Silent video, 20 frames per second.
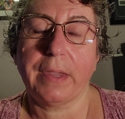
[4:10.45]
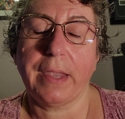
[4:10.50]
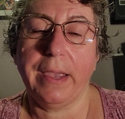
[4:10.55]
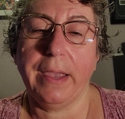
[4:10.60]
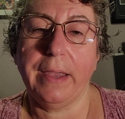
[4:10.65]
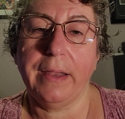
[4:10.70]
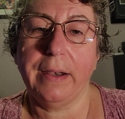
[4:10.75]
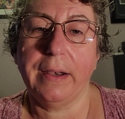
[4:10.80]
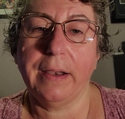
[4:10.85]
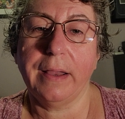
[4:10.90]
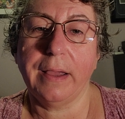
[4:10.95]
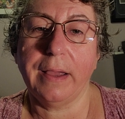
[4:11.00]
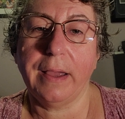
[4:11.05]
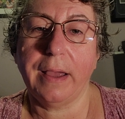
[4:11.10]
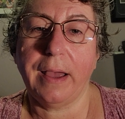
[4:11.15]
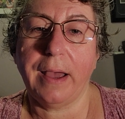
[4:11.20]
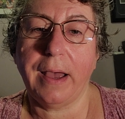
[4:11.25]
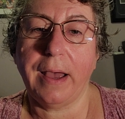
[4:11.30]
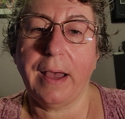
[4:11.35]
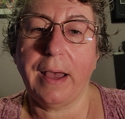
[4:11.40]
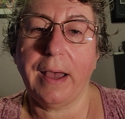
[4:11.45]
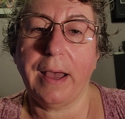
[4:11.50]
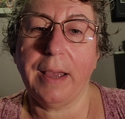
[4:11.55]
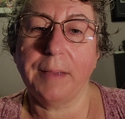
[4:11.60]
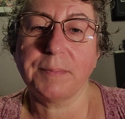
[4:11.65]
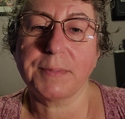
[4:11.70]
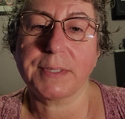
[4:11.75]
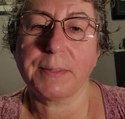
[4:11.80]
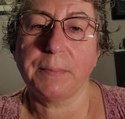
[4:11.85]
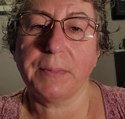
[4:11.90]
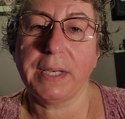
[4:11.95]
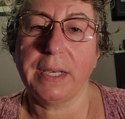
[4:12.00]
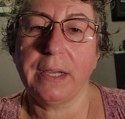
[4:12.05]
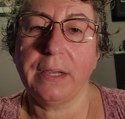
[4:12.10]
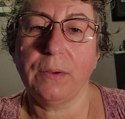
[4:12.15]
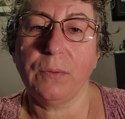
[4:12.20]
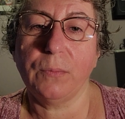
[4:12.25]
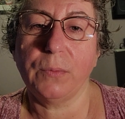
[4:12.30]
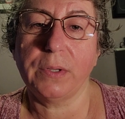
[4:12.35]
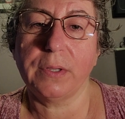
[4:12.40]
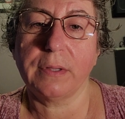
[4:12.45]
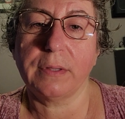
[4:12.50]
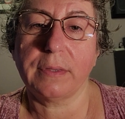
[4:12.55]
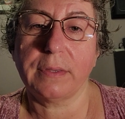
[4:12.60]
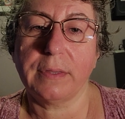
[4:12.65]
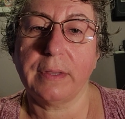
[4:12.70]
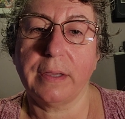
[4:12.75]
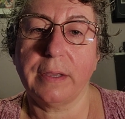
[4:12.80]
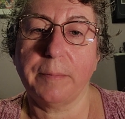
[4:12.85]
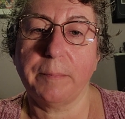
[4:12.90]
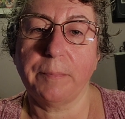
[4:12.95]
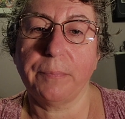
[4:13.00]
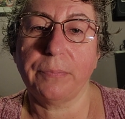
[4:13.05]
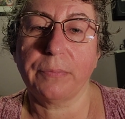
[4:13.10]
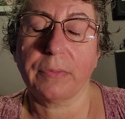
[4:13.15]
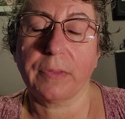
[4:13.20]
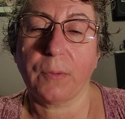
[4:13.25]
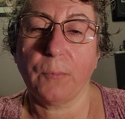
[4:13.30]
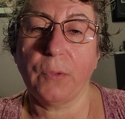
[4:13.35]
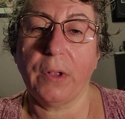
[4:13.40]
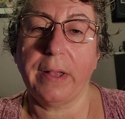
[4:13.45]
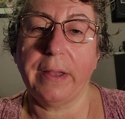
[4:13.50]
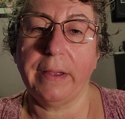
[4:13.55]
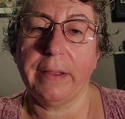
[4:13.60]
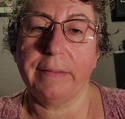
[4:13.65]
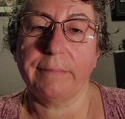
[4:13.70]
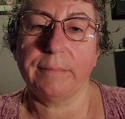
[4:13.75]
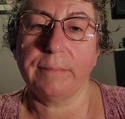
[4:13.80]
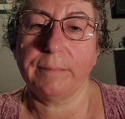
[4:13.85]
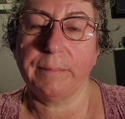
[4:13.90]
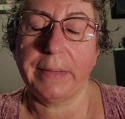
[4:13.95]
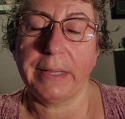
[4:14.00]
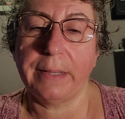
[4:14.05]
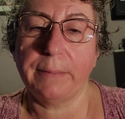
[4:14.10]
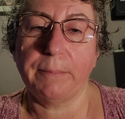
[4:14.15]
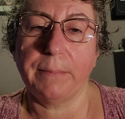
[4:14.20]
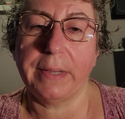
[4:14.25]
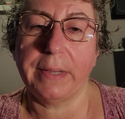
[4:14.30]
And I'm somebody with, well, my